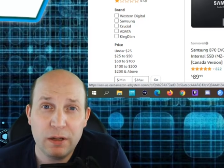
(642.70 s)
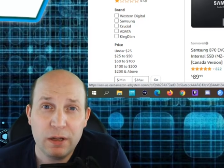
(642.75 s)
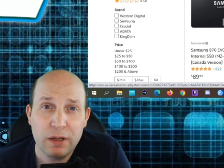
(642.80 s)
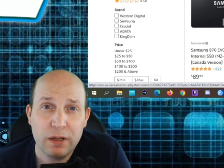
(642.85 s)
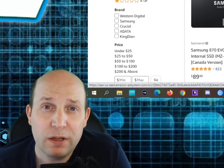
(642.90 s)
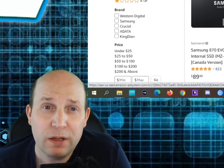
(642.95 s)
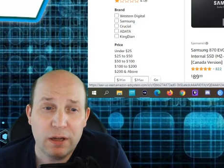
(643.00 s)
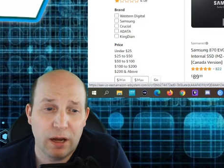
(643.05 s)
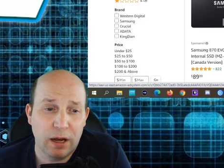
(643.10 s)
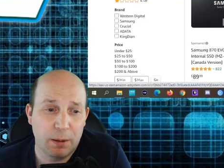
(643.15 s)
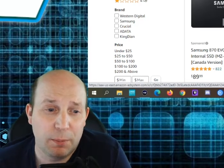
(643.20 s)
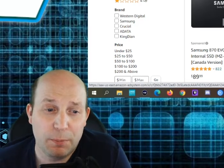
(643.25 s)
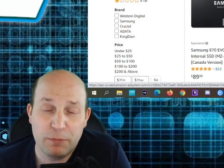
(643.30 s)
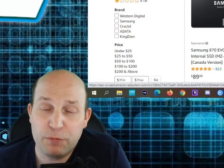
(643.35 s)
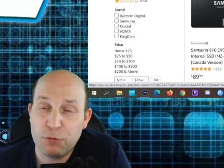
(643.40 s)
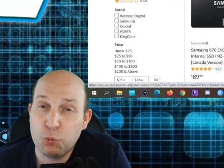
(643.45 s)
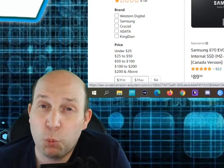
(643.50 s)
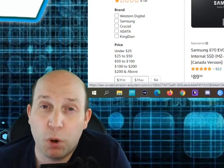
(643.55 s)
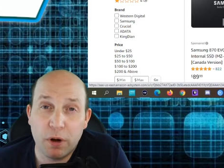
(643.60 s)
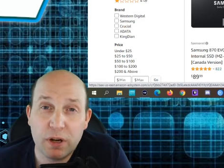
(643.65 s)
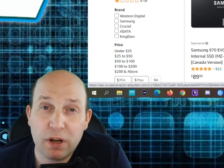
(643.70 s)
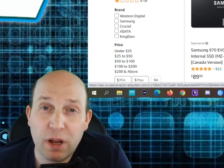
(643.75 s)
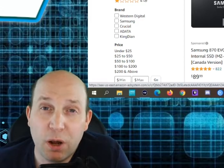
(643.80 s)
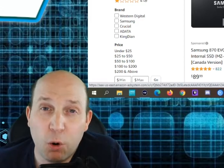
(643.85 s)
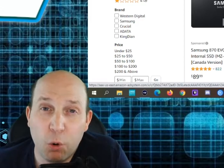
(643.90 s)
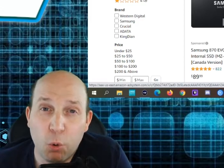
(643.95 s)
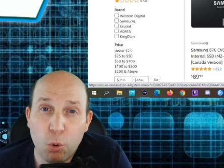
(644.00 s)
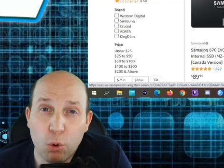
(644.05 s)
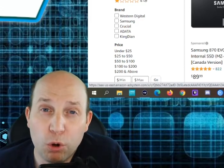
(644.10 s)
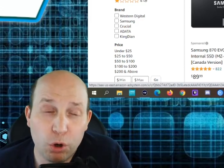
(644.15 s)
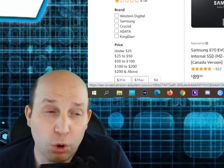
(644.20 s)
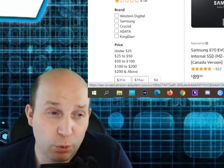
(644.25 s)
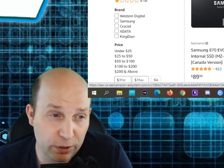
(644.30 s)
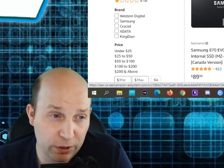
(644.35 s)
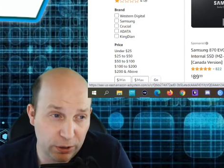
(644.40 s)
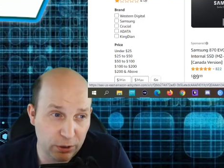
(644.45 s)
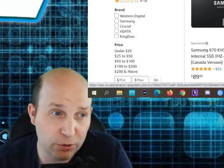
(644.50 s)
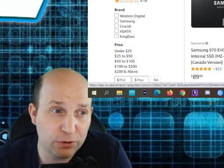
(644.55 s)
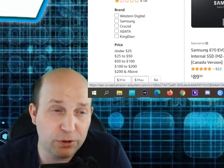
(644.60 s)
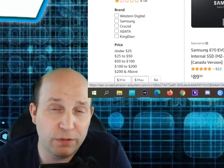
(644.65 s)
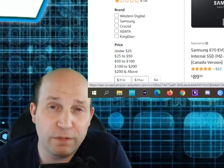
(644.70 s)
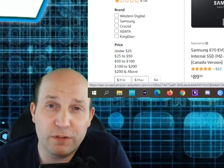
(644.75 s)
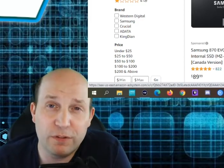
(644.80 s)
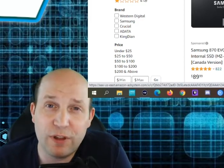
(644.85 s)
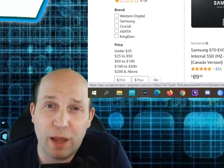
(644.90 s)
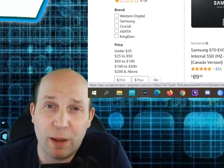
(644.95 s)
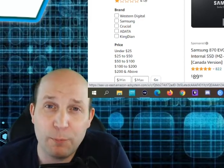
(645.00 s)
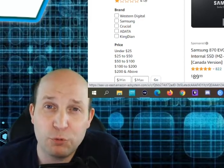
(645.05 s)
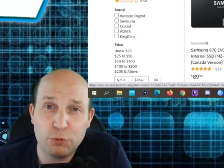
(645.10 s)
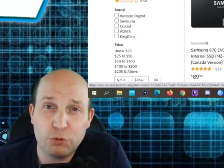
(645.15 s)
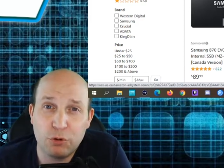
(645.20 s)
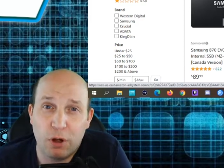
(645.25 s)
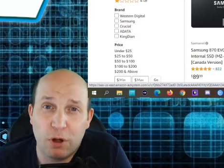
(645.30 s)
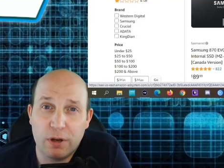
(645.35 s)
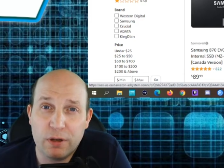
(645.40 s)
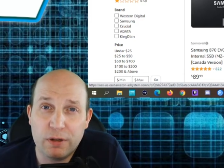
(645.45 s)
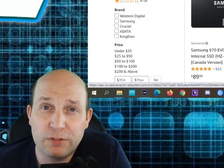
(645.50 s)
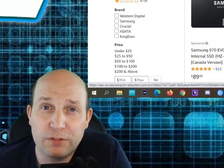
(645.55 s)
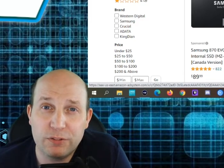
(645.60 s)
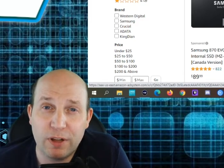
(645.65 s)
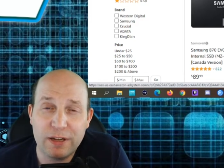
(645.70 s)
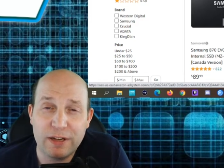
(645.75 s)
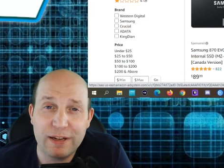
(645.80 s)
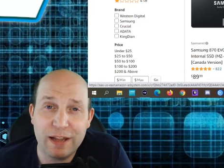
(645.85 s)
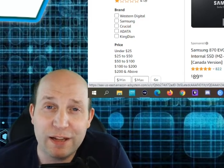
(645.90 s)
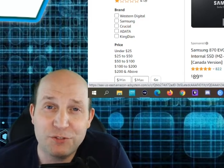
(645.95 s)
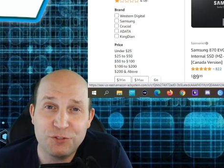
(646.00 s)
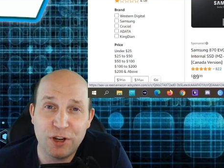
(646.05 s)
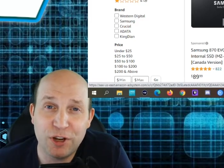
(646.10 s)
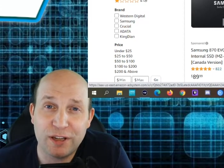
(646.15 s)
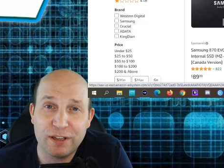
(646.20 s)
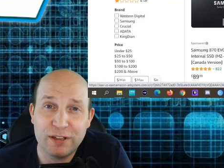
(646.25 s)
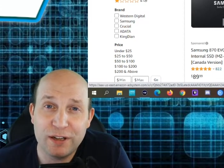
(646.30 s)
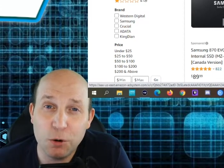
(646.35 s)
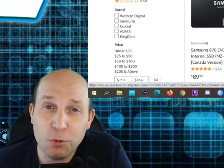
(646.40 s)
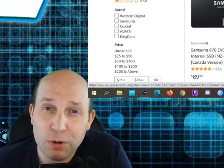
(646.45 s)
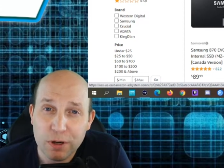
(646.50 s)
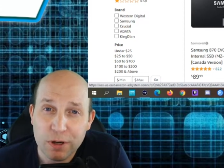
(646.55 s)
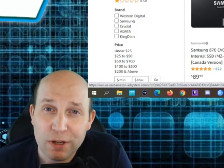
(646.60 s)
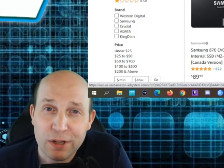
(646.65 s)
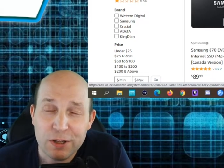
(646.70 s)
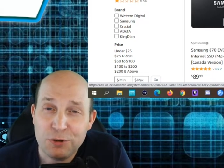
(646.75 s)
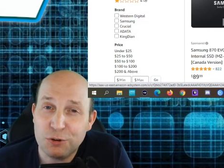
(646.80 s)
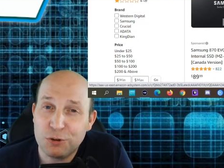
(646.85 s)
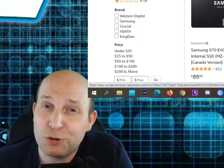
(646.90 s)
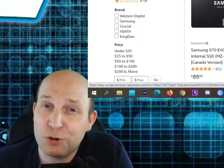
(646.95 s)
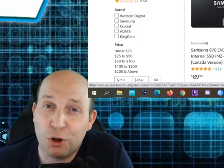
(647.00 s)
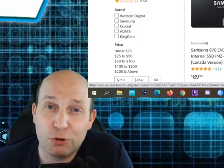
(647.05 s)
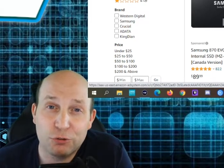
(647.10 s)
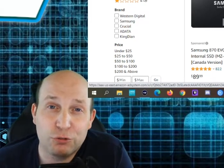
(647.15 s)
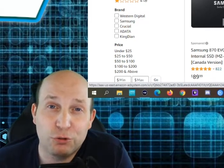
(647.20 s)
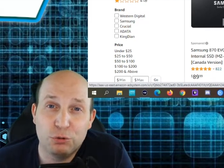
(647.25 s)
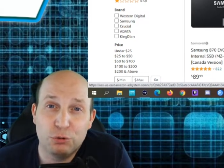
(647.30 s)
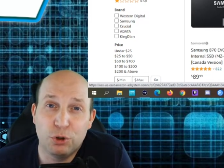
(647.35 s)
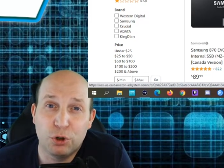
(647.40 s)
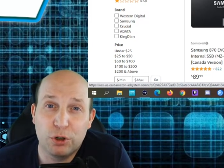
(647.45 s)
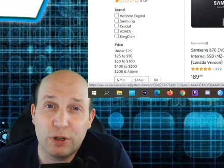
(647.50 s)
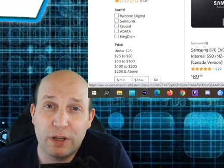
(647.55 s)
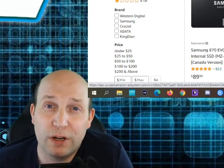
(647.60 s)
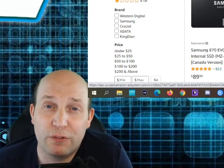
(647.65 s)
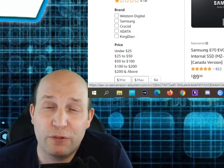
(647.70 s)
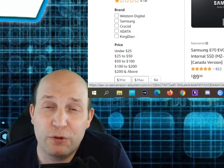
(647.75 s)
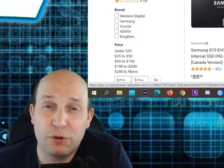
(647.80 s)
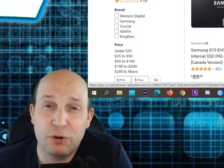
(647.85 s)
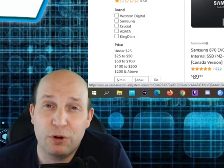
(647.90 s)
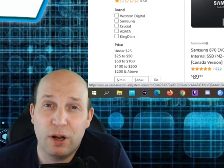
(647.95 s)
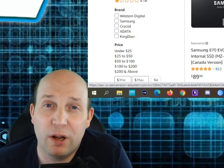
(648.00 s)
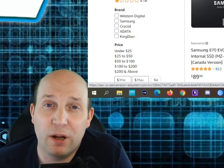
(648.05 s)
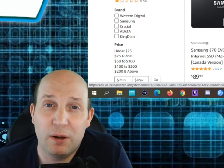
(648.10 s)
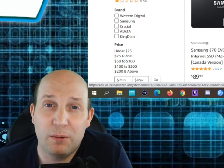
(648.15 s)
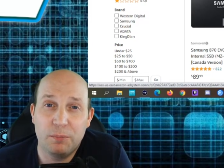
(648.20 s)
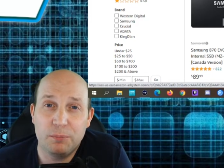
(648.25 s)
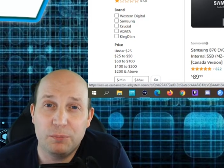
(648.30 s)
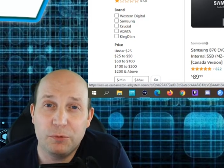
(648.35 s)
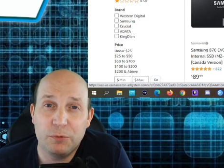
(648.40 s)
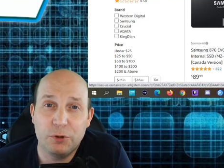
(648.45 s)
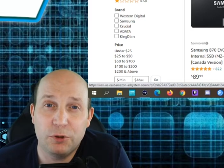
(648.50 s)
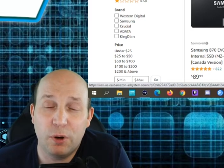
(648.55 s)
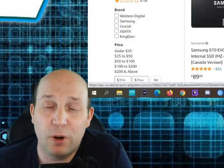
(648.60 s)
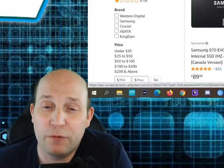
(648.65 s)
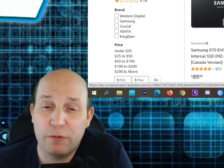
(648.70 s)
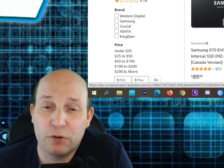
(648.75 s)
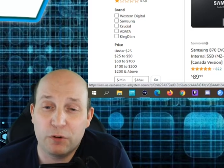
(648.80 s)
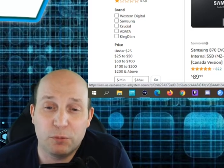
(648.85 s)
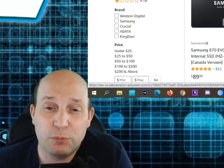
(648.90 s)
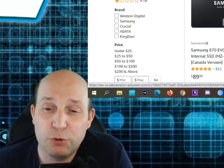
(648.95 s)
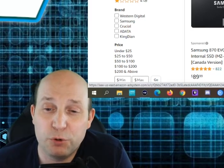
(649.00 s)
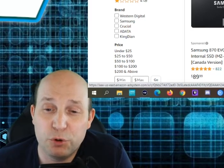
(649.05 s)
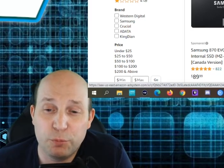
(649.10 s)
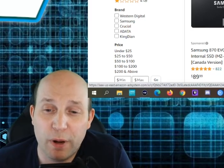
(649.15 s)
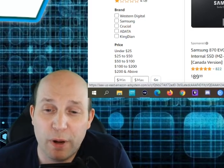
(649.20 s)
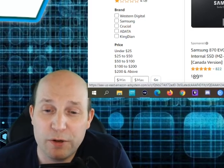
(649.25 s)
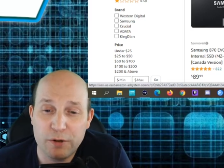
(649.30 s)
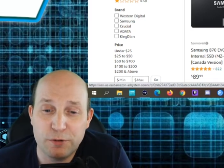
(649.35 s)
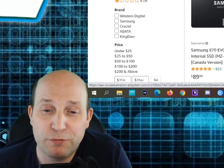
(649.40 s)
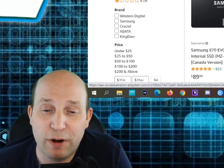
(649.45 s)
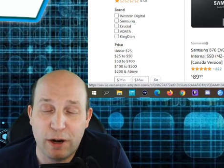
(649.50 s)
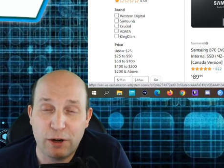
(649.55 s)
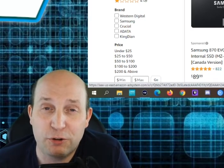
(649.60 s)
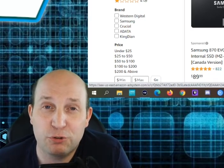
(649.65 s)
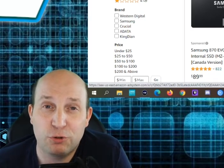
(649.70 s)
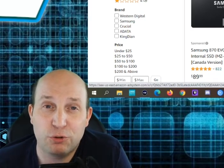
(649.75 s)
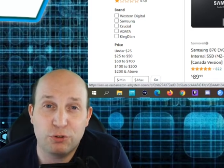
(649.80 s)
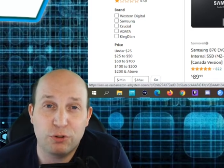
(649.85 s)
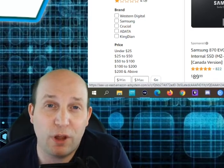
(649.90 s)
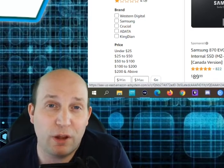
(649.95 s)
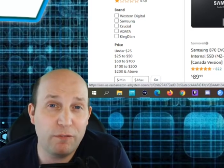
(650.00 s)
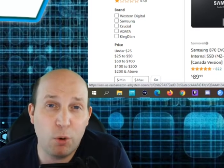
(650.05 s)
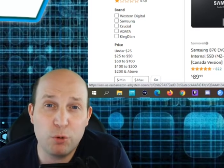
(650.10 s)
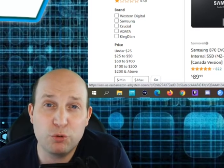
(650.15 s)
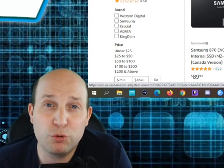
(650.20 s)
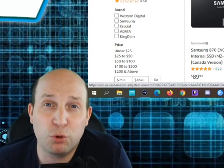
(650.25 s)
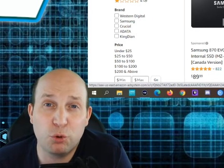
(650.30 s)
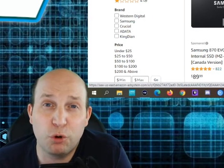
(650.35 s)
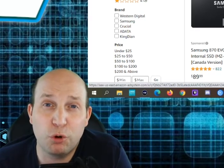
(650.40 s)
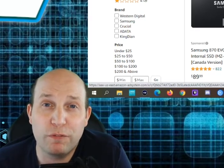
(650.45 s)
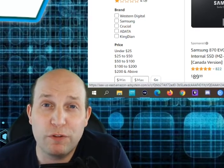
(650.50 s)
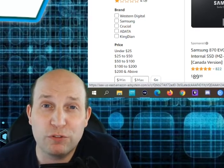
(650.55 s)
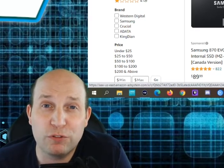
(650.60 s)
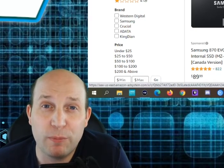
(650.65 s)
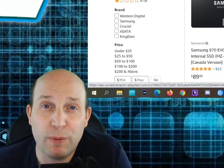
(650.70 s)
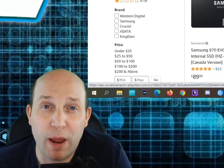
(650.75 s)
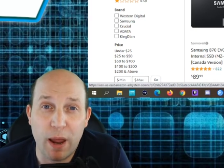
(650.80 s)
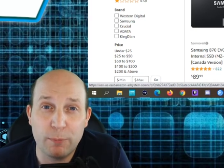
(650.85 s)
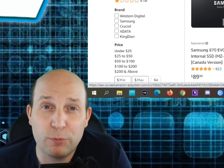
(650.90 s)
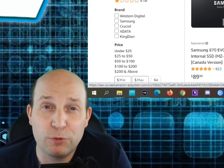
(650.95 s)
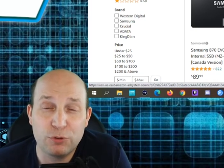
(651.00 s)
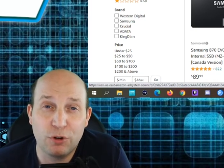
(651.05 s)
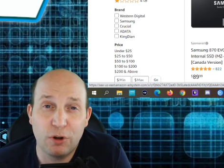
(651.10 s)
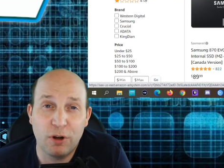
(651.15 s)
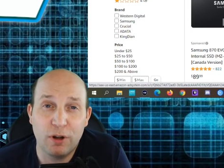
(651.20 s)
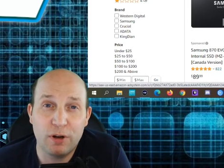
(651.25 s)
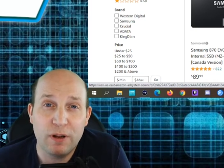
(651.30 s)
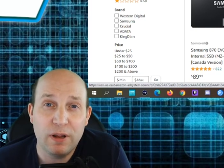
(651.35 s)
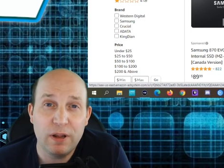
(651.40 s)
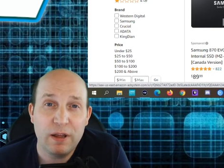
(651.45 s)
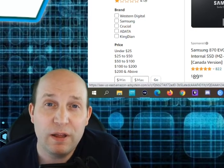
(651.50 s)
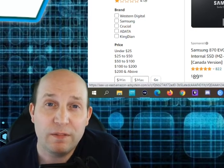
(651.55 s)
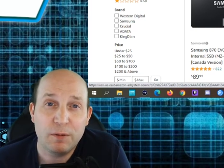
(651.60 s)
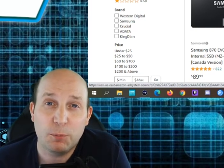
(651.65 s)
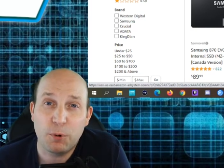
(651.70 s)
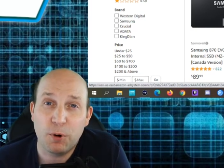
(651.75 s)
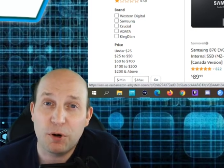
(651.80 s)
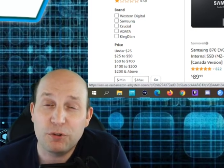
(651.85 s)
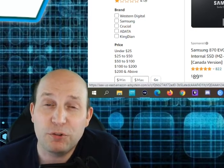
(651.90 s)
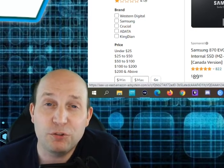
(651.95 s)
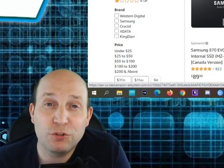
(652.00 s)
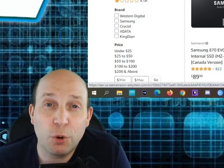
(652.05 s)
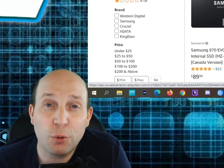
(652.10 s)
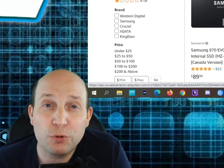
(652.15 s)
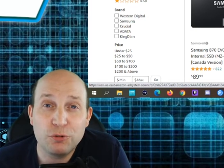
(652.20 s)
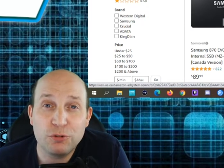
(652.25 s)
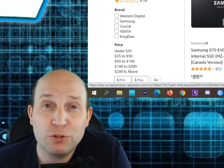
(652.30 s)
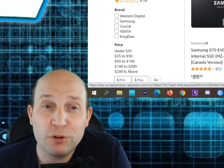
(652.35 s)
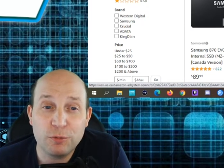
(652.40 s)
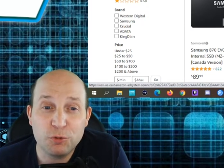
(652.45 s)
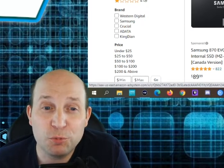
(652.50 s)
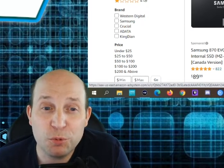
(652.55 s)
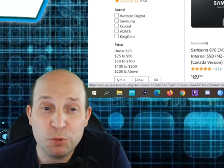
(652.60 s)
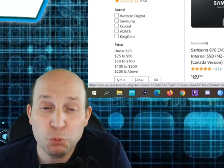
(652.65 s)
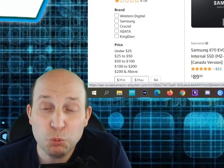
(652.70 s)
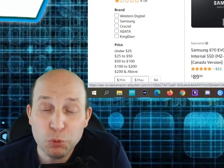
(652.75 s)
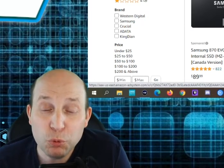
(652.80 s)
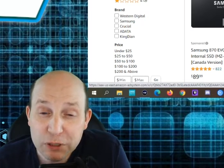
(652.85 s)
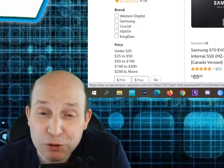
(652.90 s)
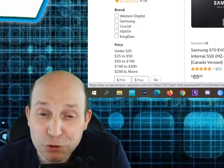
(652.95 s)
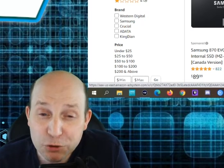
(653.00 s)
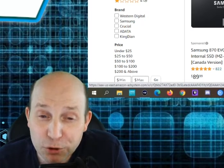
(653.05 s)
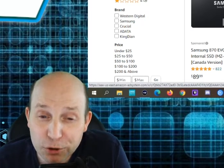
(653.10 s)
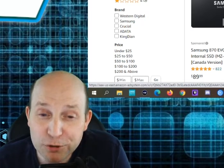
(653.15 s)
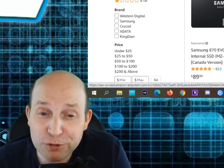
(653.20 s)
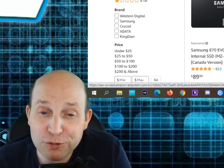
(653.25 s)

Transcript: Um, if you want to go, go here to this Amazon site and check it out, you could also look at other, um, you know, other computer manufacturers. I've always ordered these from Amazon. The prices always seem to be really good.